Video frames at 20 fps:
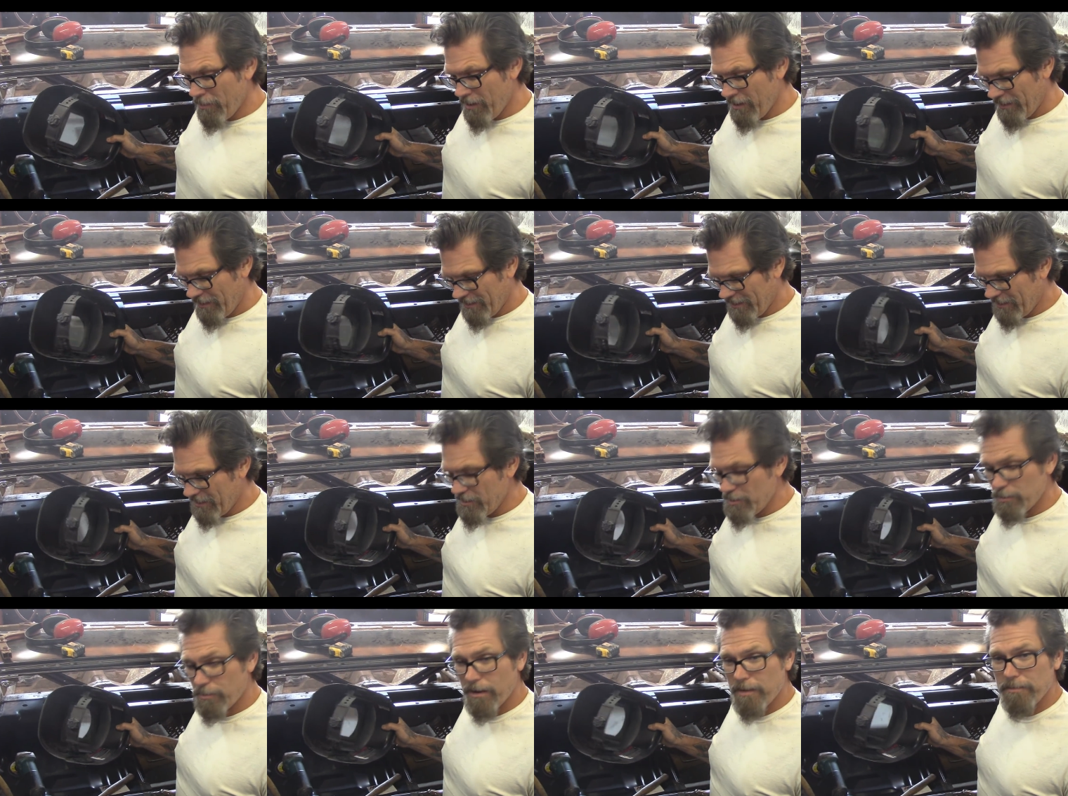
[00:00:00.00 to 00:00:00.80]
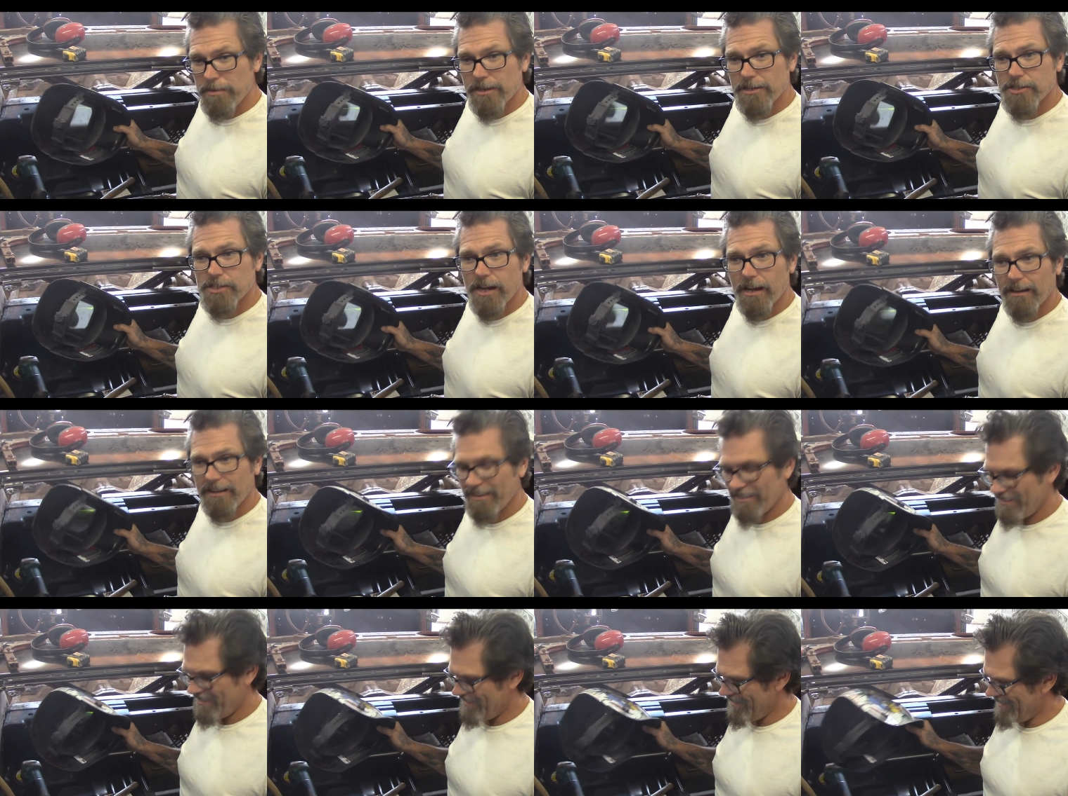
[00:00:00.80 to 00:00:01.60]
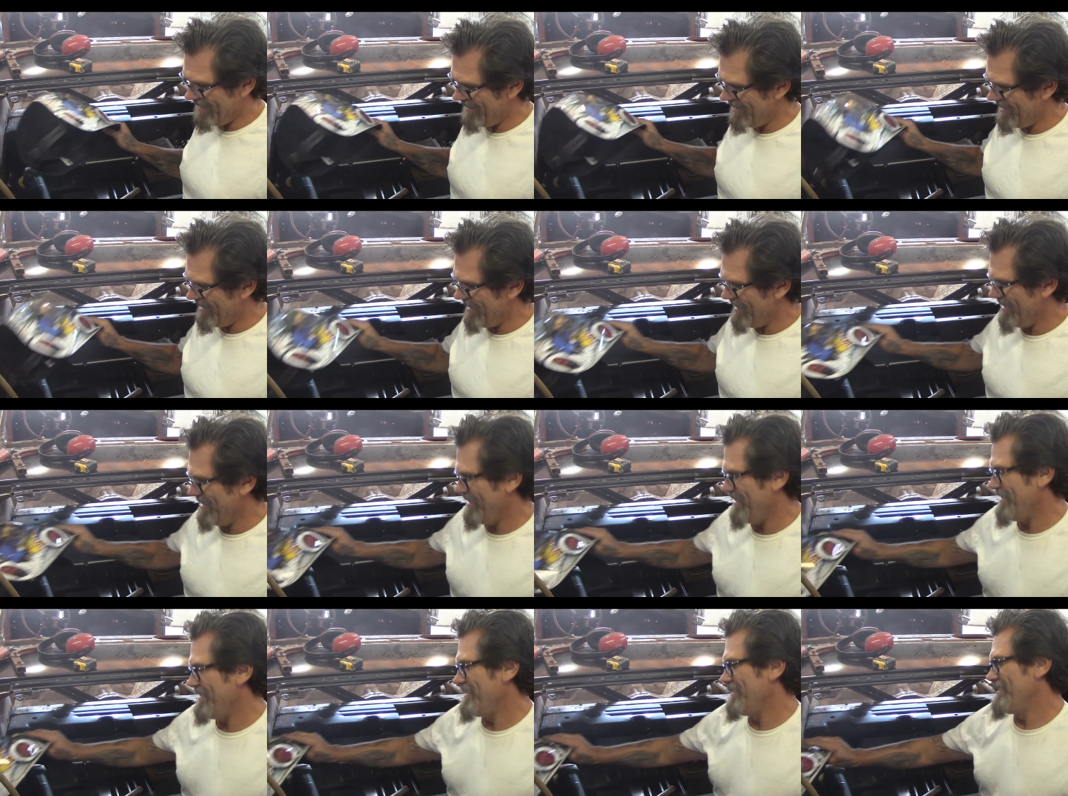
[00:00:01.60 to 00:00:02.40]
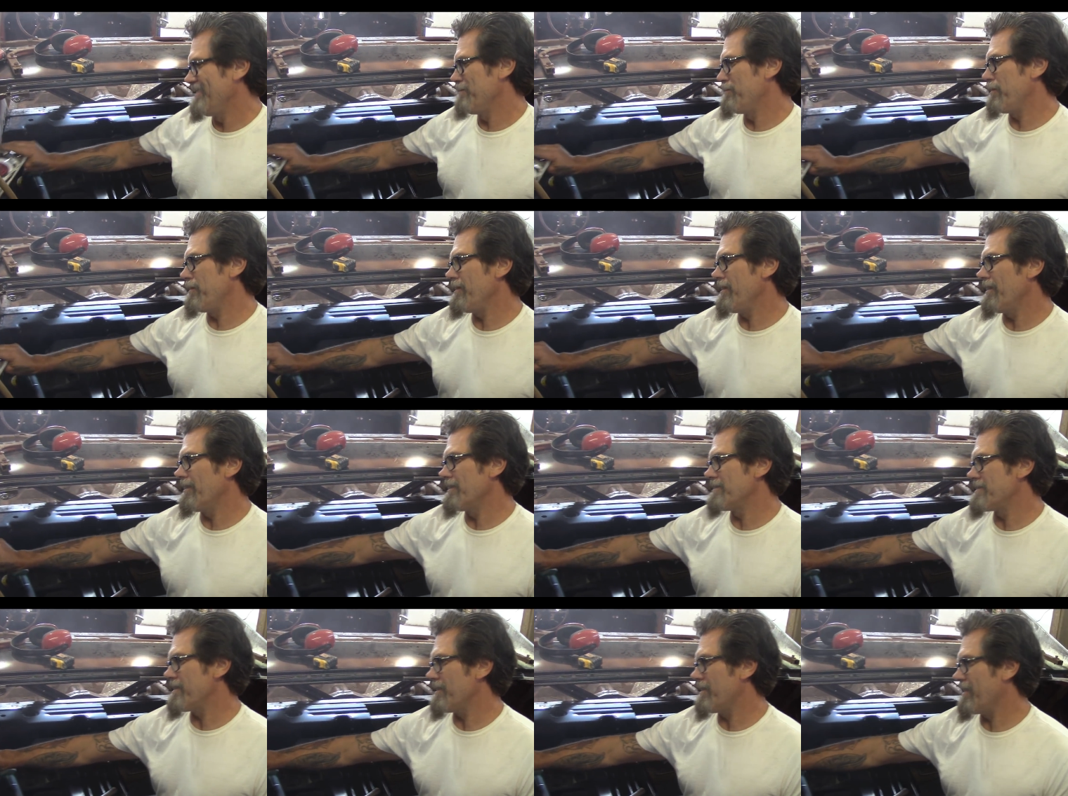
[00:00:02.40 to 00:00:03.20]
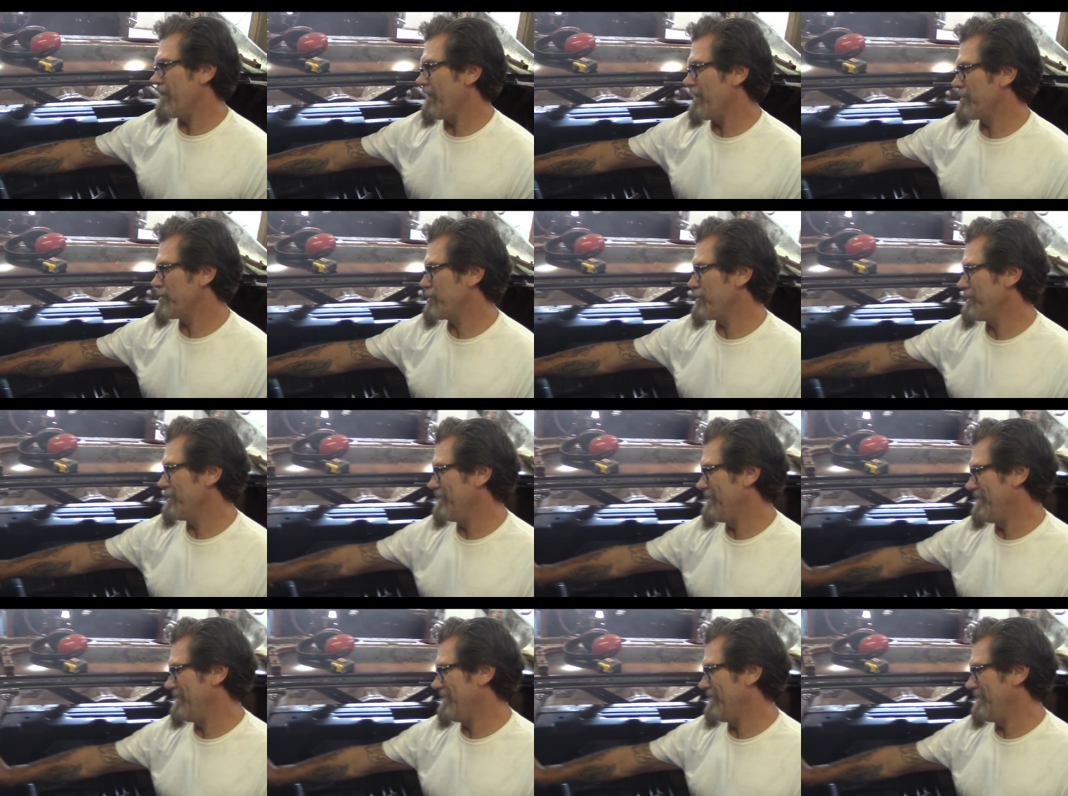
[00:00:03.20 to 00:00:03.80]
want. Can you write me a check? Better yet, I take cash.